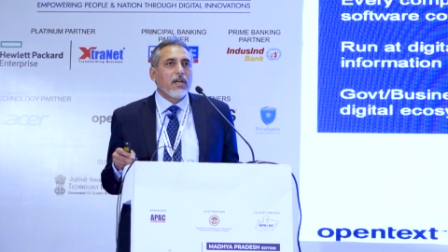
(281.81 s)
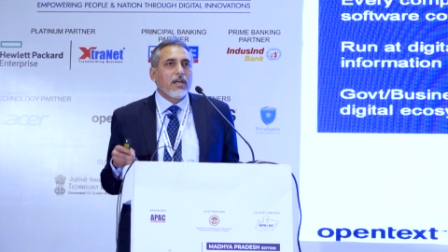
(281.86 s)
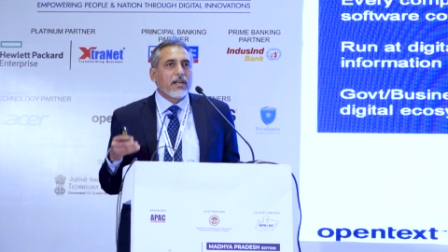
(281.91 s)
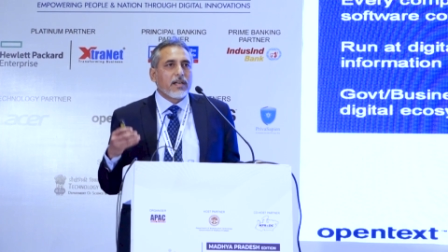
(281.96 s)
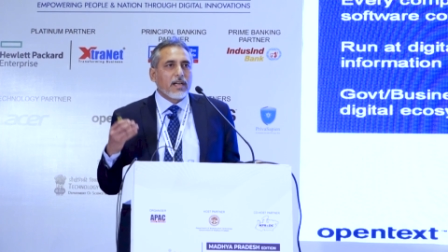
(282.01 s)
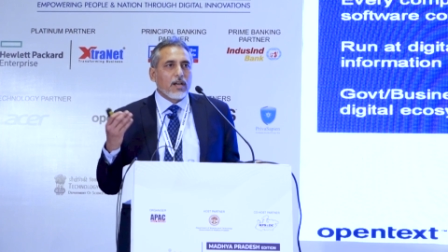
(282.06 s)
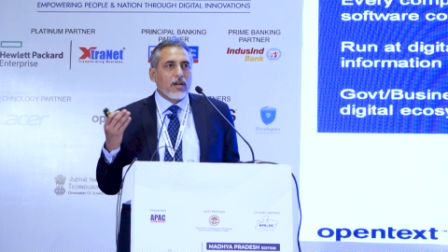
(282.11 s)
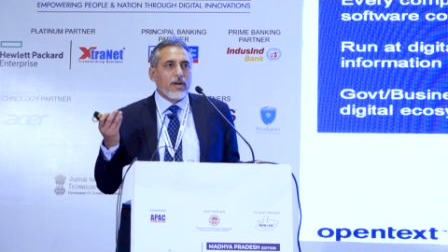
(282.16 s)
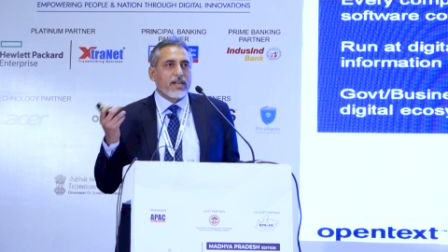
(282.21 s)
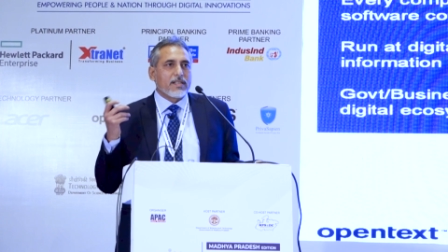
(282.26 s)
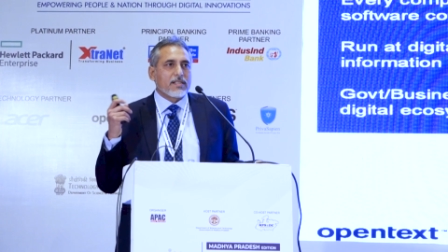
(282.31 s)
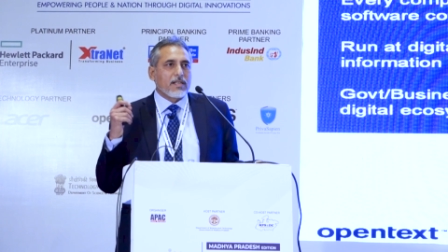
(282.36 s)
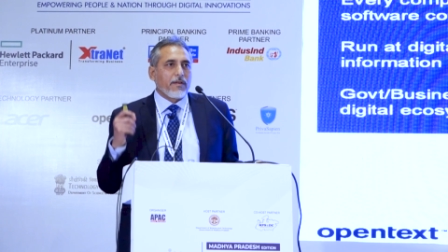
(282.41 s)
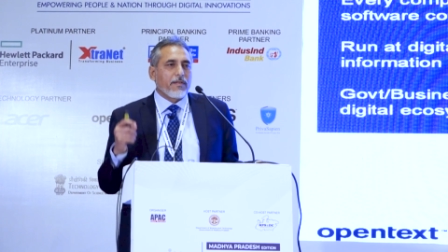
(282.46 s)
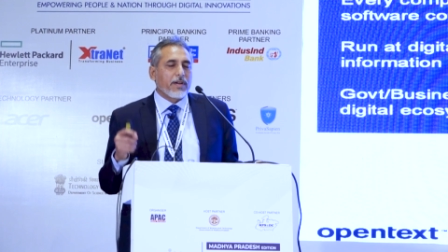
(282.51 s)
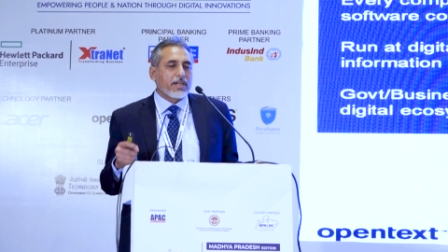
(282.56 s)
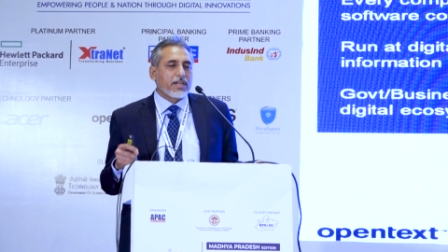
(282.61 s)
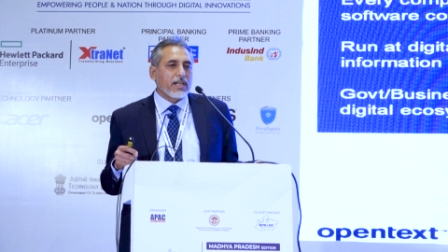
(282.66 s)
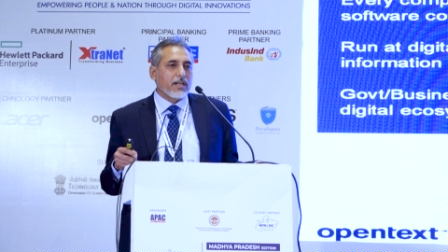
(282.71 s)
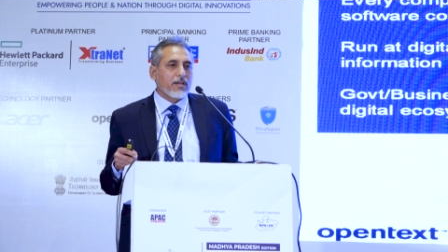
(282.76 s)
railway
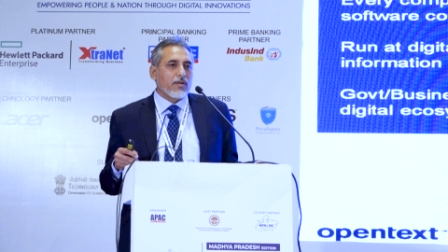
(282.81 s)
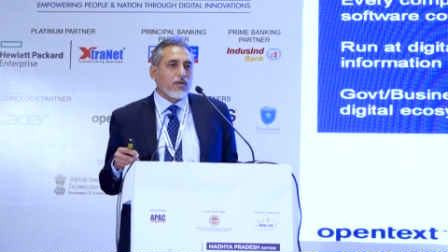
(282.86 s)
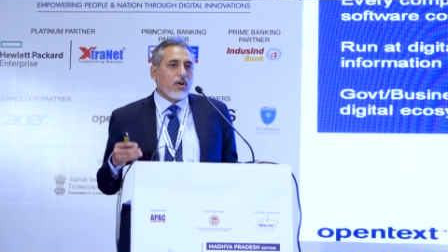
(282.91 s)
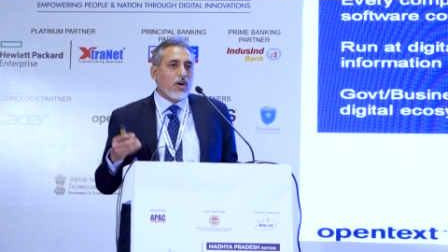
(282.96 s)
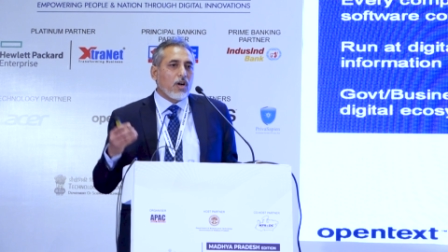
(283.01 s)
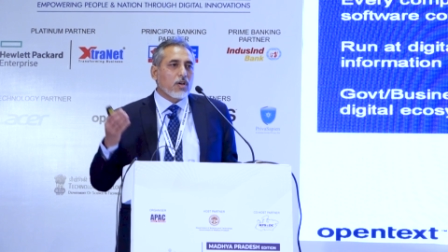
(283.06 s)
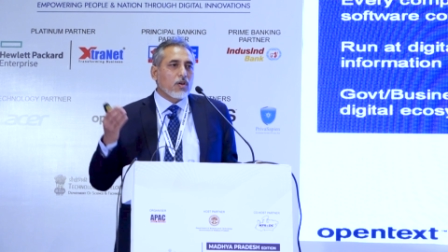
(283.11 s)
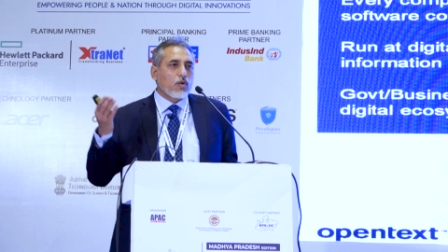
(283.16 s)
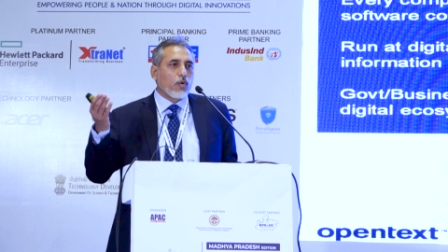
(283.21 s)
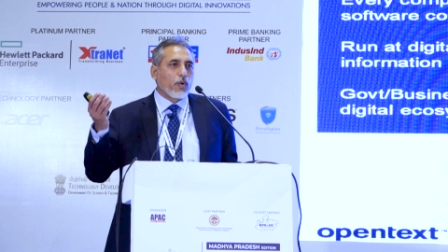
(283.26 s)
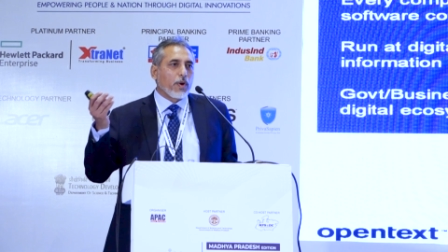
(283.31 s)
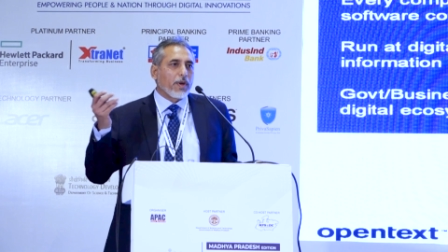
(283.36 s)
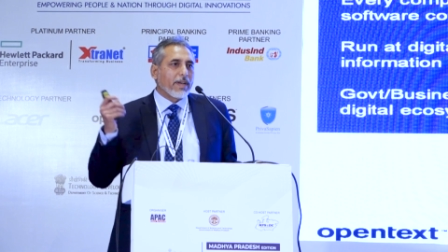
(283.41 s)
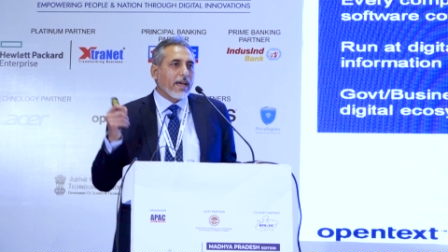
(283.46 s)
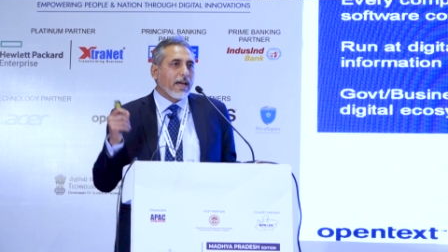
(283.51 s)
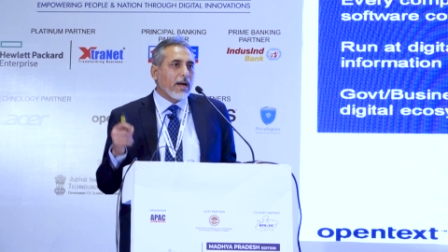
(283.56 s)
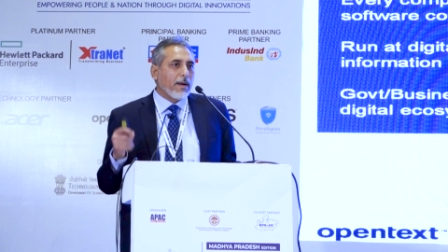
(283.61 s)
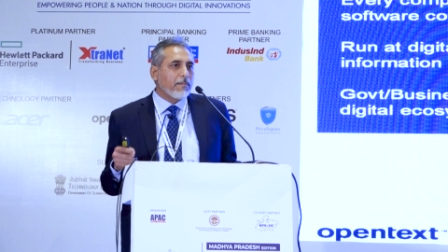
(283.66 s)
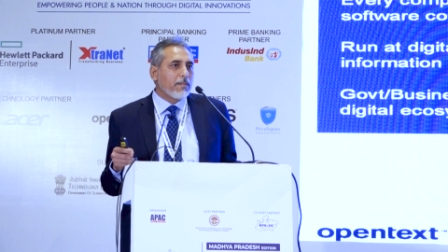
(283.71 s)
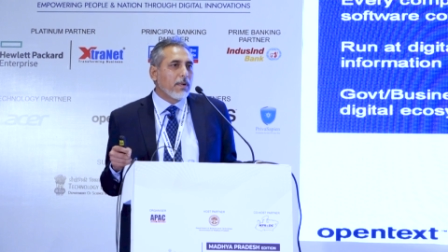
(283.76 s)
reservation or CoWIN
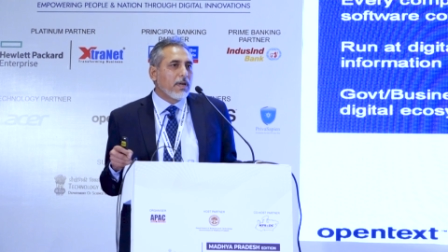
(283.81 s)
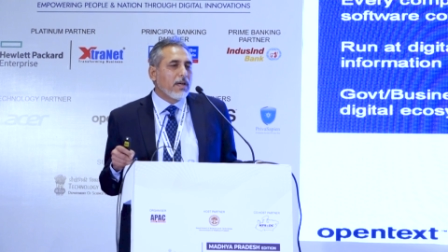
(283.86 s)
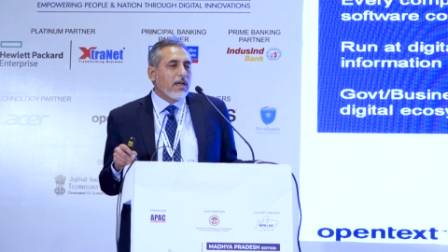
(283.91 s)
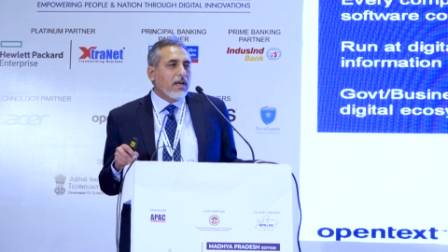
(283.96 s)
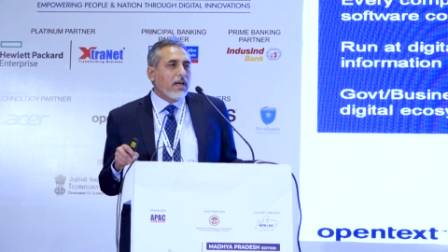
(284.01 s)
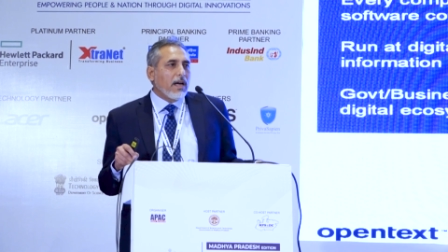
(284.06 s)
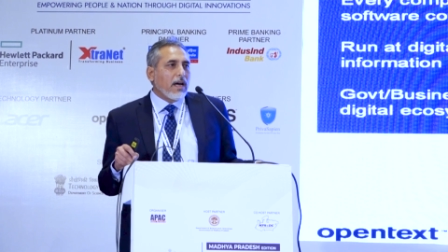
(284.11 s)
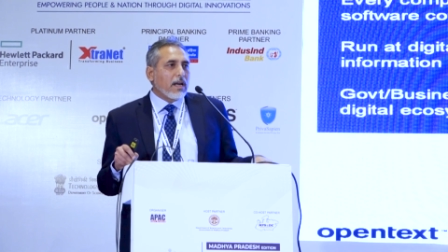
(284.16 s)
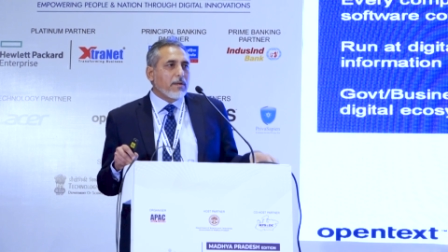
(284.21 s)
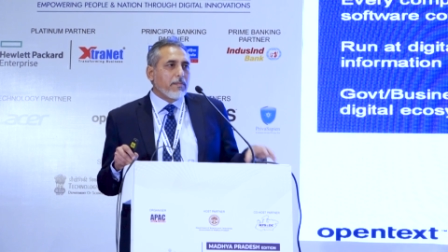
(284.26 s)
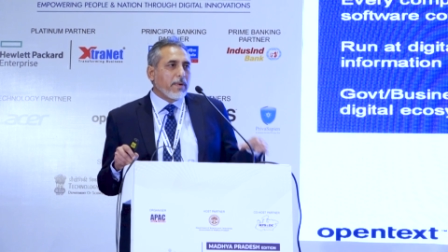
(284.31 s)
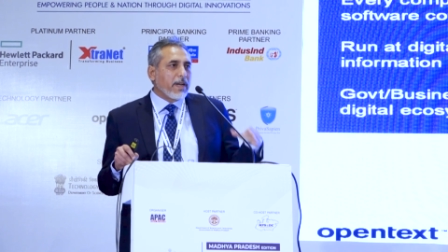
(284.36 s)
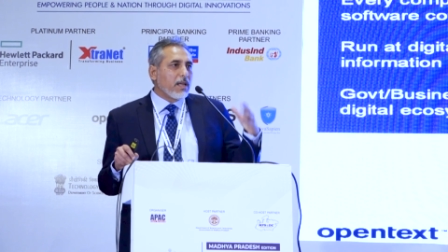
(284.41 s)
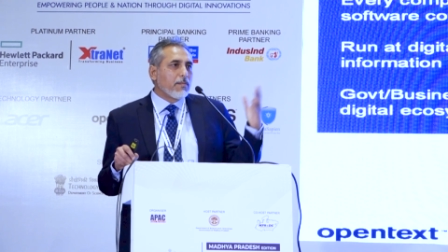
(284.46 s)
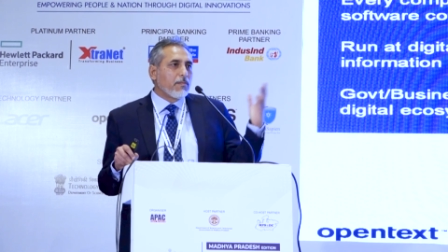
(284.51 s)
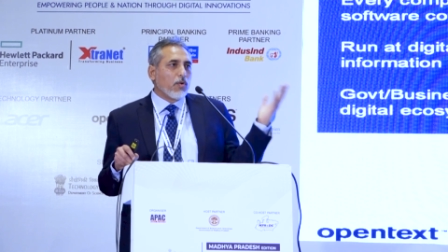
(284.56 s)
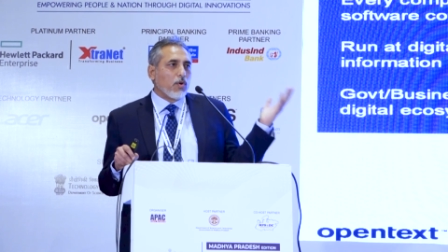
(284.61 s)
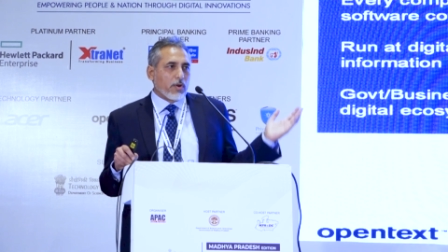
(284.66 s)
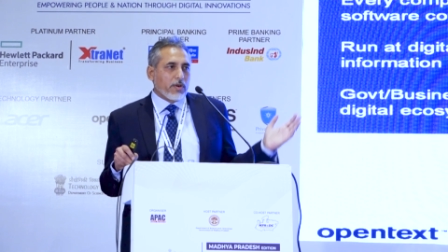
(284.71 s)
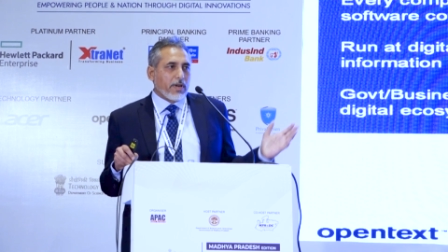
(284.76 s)
app and many
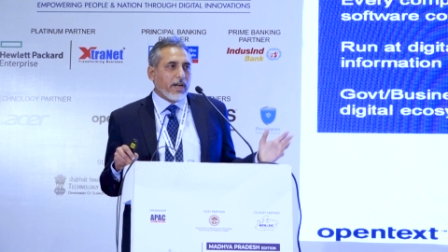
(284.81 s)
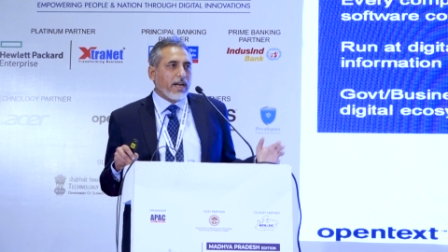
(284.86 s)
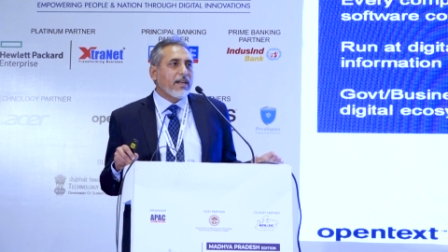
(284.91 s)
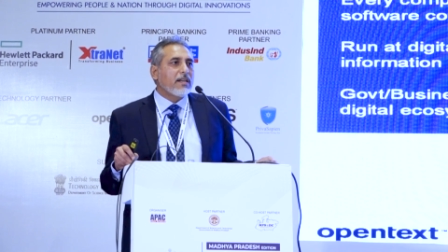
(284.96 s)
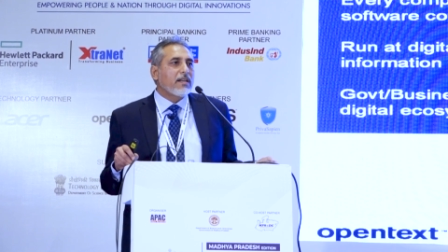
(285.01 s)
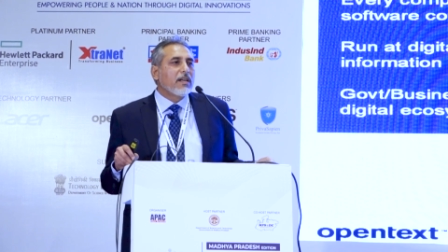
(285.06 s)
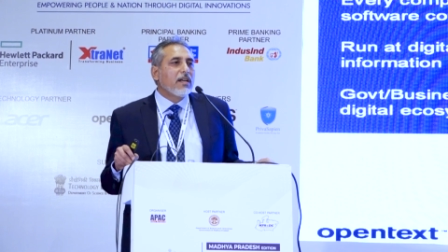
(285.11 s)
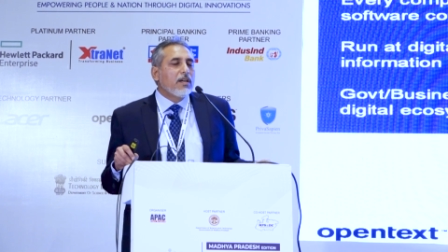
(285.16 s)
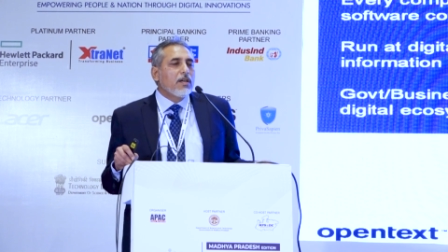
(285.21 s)
more, right?